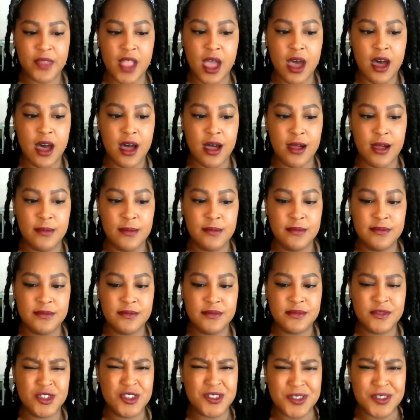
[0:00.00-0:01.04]

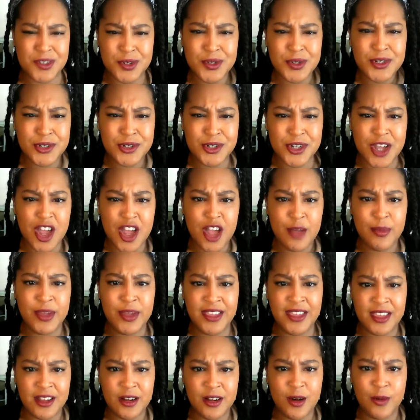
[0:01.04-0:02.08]
Just do your job
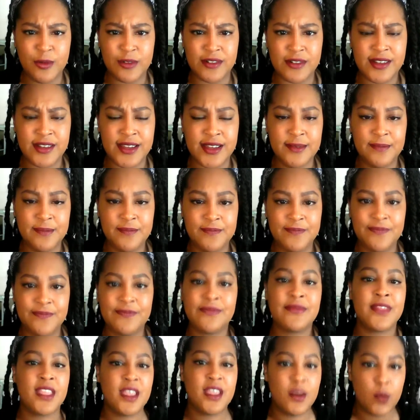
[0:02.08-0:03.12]
and get over it.
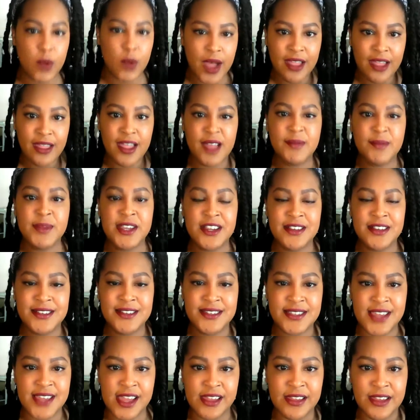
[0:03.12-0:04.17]
Well, I'm here
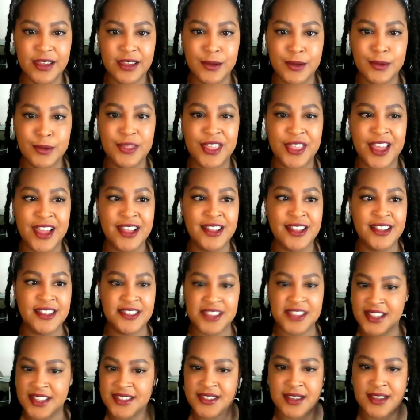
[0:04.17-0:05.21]
to tell you
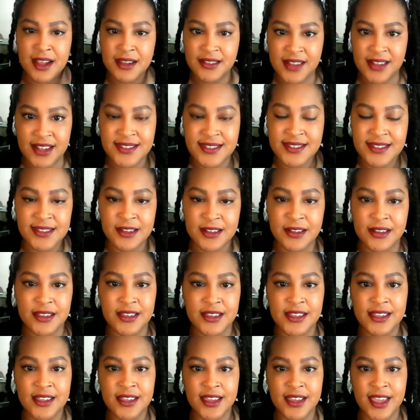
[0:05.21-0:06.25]
that that's not
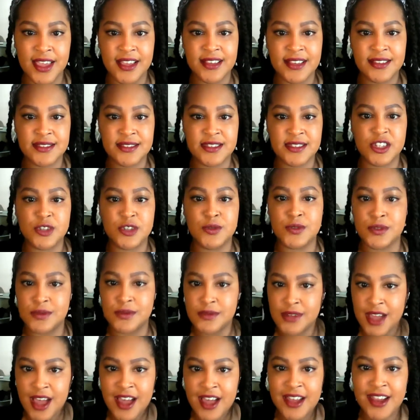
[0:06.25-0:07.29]
necessarily the case. You do
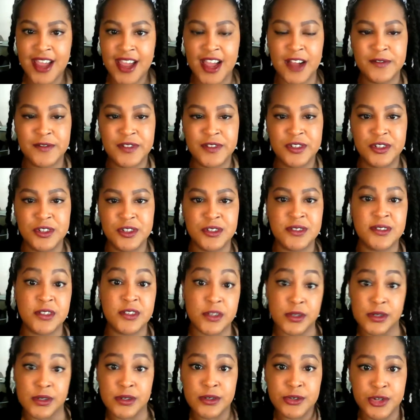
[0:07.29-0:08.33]
not have to just
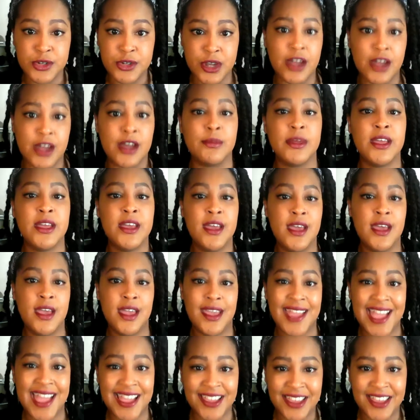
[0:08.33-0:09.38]
do your job
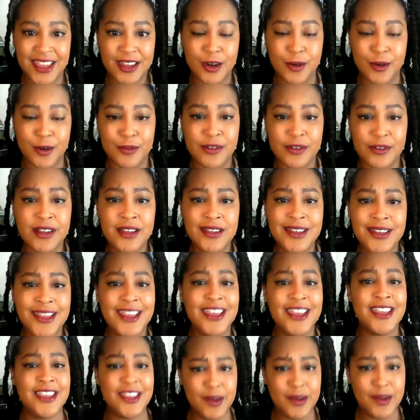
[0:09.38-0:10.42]
and get over it.
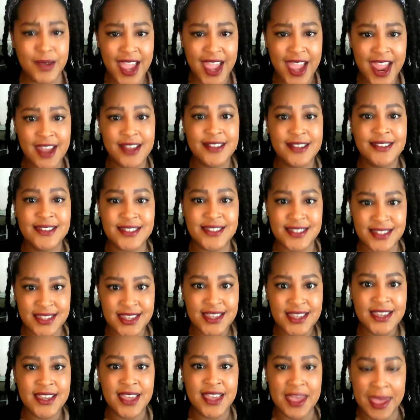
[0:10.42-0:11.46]
You can
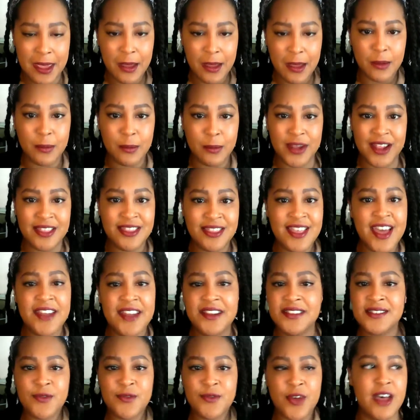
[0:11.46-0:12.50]
seek help, and
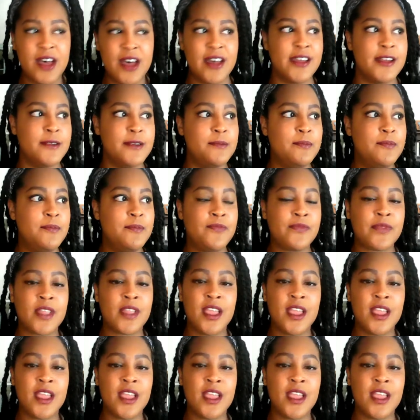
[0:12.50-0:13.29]
that is fine.